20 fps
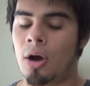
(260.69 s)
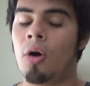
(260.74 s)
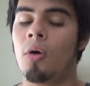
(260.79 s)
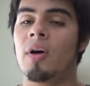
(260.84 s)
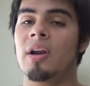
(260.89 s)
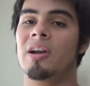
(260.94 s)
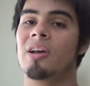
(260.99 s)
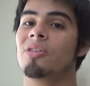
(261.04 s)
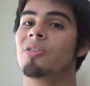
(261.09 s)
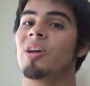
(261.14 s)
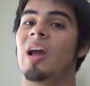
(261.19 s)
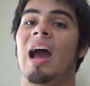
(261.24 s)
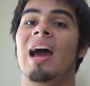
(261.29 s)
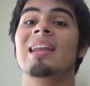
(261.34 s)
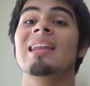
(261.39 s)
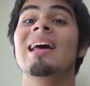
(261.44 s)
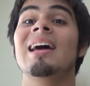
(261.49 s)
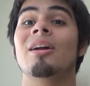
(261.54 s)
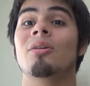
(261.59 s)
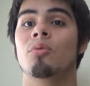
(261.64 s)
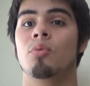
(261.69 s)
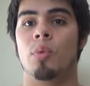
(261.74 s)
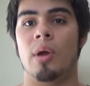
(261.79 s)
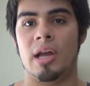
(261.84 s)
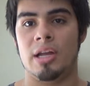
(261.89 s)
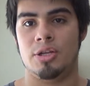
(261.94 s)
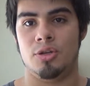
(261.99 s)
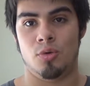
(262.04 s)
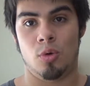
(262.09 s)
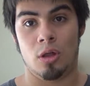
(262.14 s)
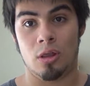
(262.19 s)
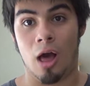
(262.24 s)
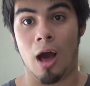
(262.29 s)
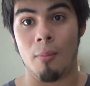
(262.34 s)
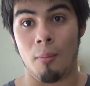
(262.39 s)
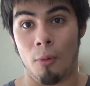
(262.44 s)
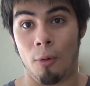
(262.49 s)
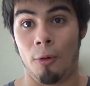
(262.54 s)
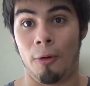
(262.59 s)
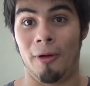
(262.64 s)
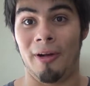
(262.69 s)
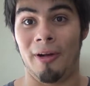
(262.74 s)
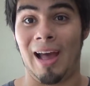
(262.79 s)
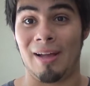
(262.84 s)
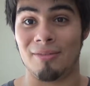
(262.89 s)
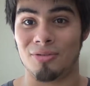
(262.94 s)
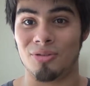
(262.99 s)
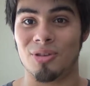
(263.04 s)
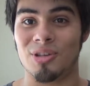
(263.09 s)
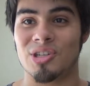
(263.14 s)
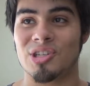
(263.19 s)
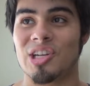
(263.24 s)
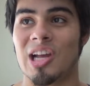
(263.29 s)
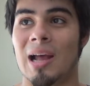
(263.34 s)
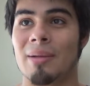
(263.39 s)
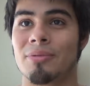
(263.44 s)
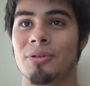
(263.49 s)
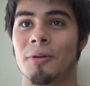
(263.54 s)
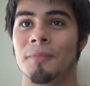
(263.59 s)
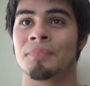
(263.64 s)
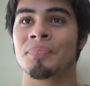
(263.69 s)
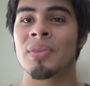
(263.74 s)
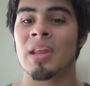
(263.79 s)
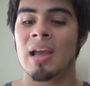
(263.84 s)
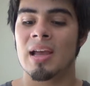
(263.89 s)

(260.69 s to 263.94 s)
Oh, another thing, I like Reiju a lot more after this chapter.